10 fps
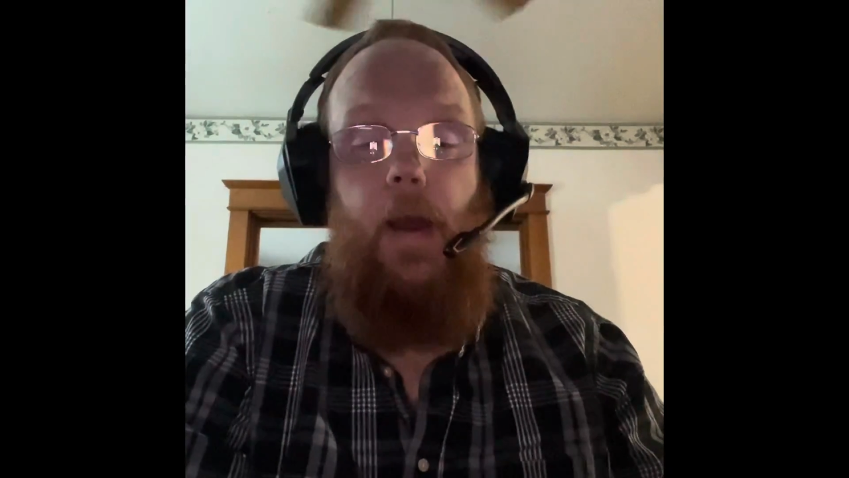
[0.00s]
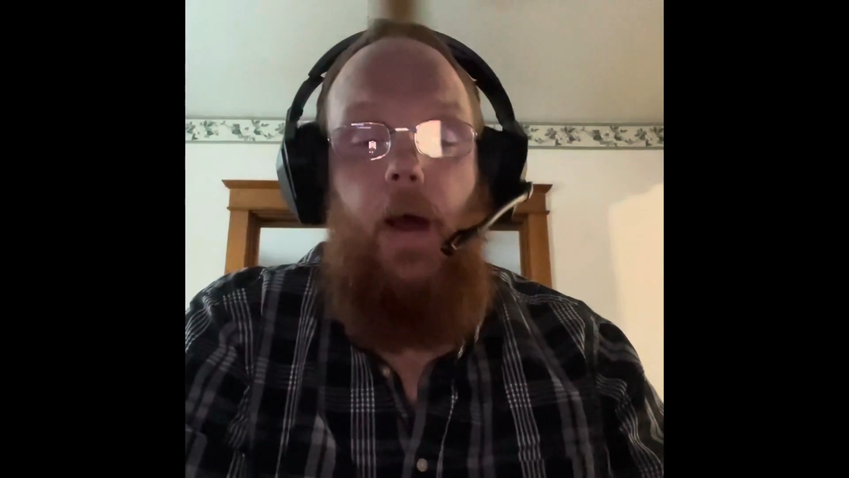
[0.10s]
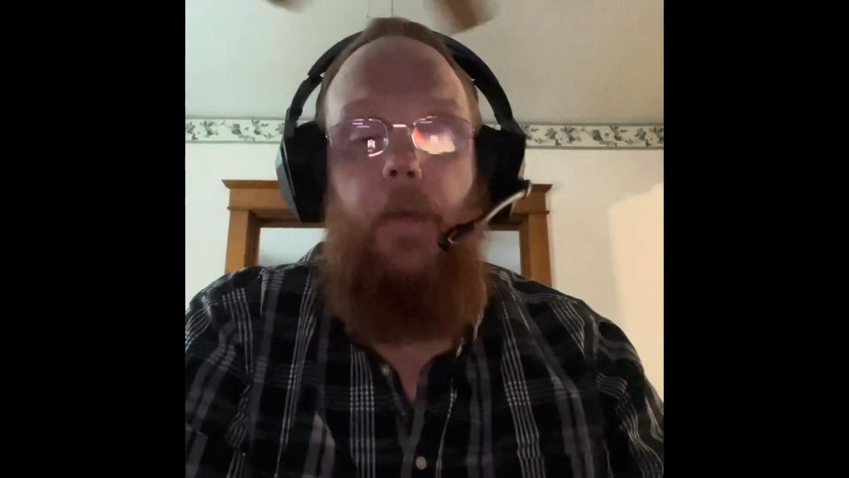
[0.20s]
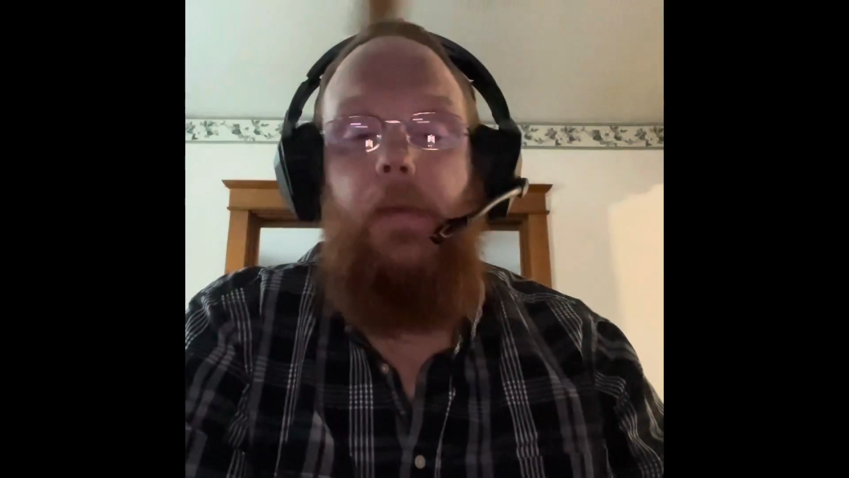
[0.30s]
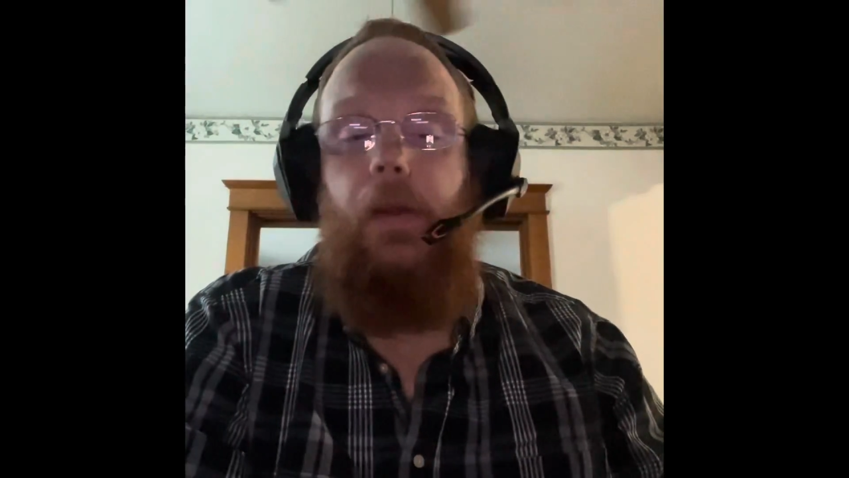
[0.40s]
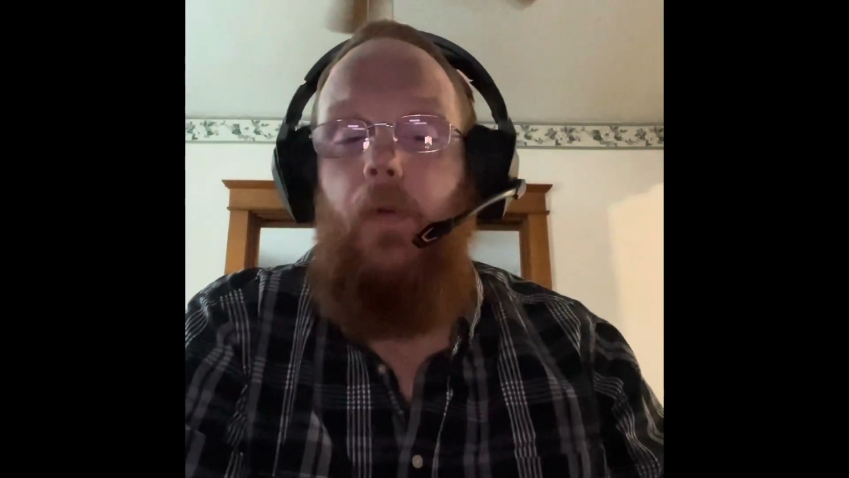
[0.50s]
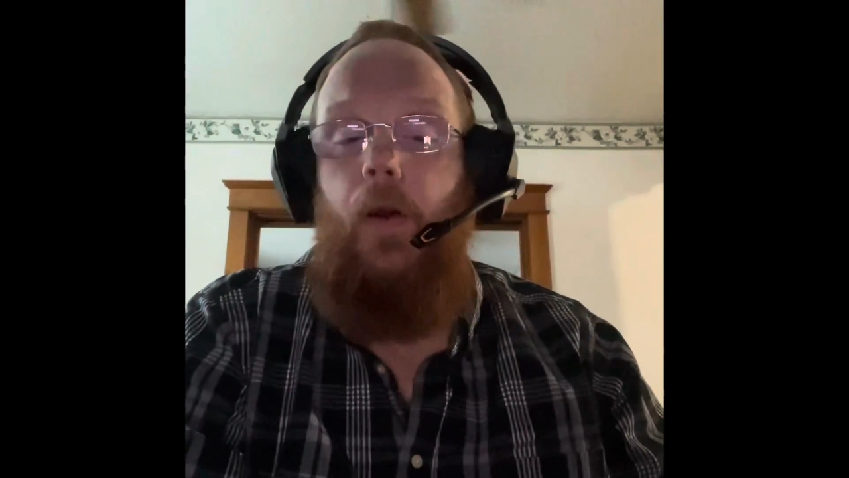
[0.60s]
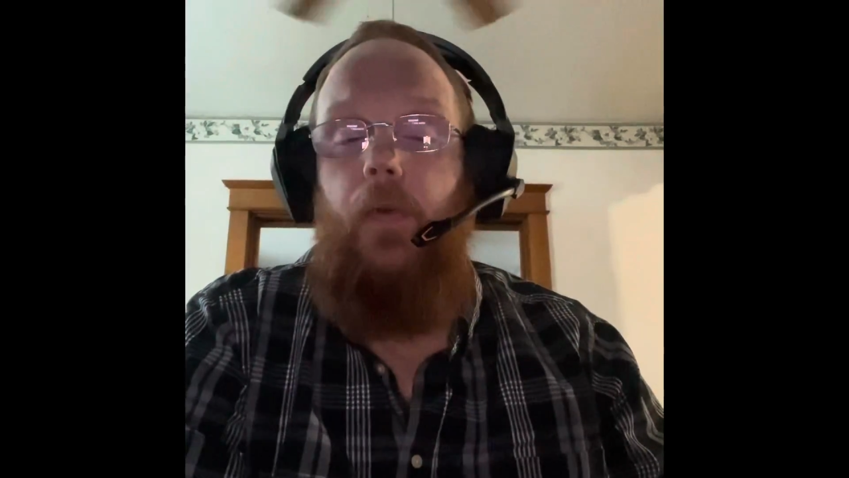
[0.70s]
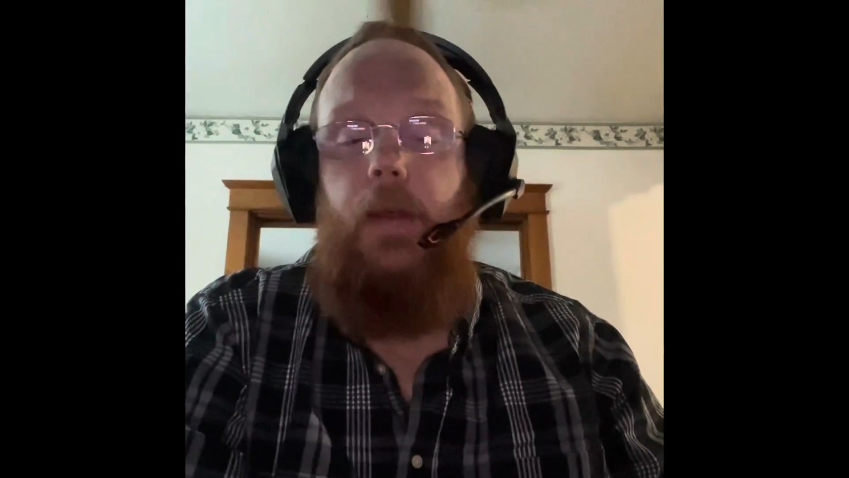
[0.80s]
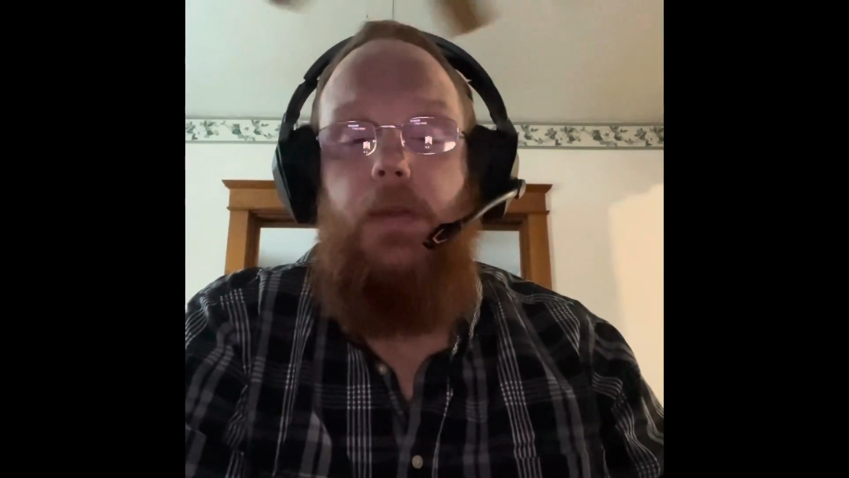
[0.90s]
Help me
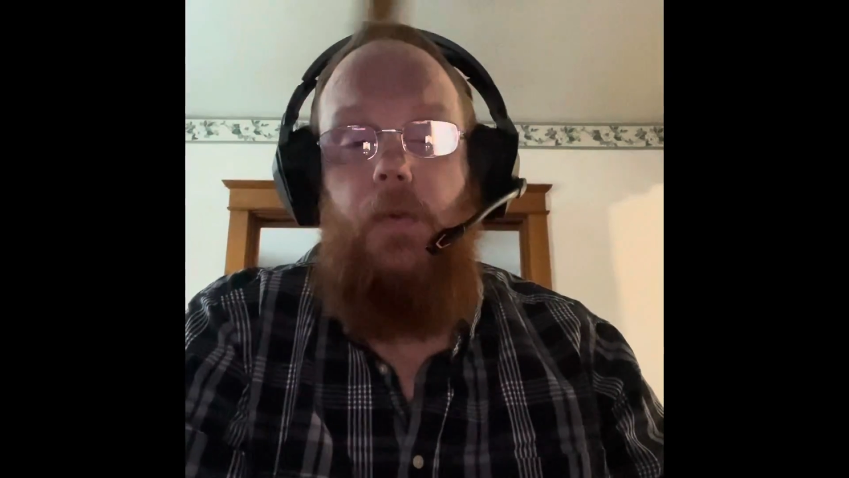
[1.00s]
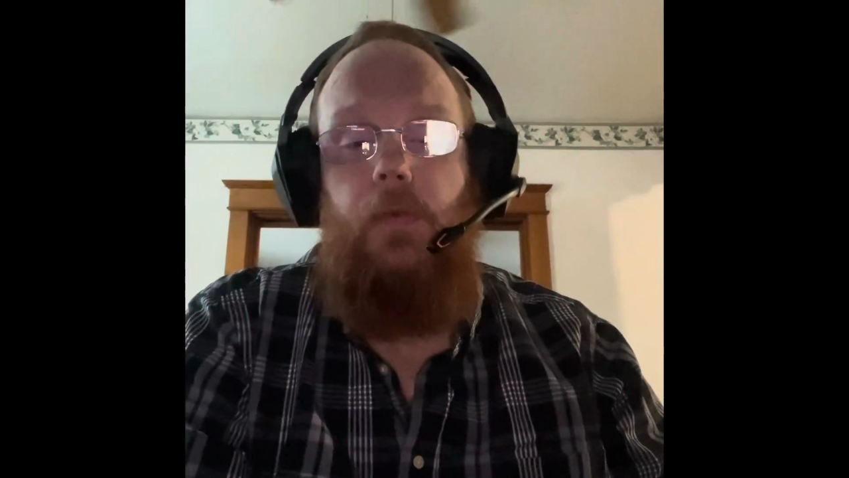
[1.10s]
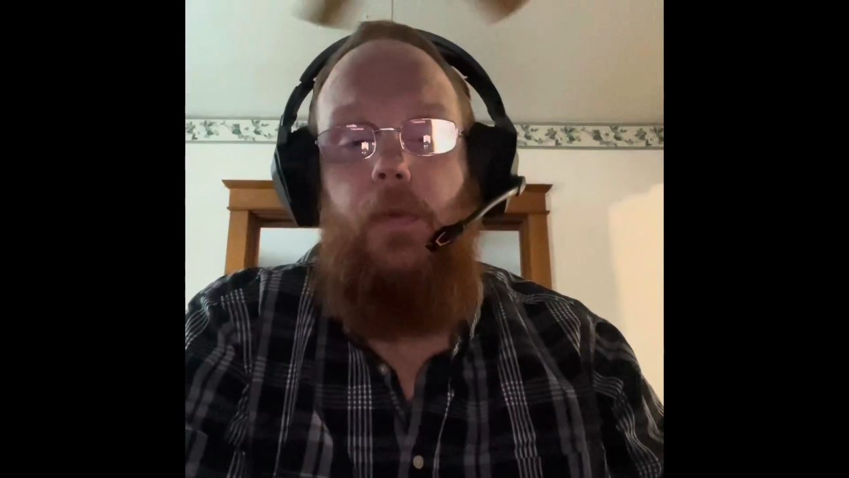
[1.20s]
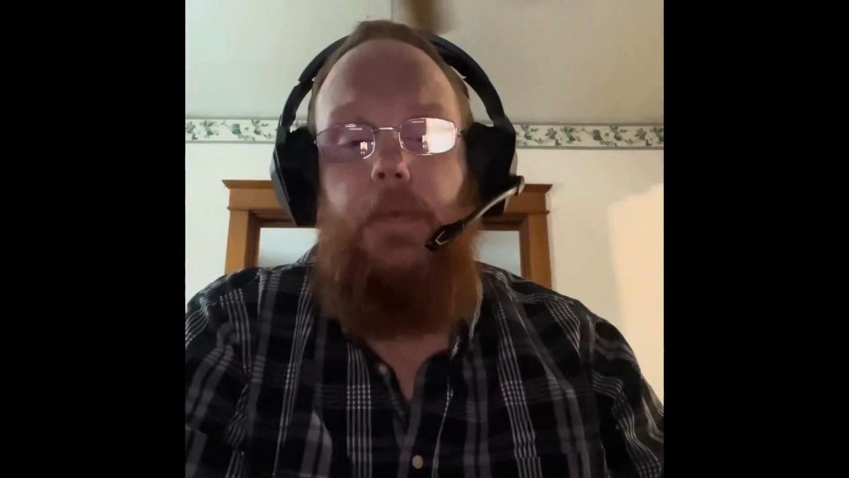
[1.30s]
grow this YouTube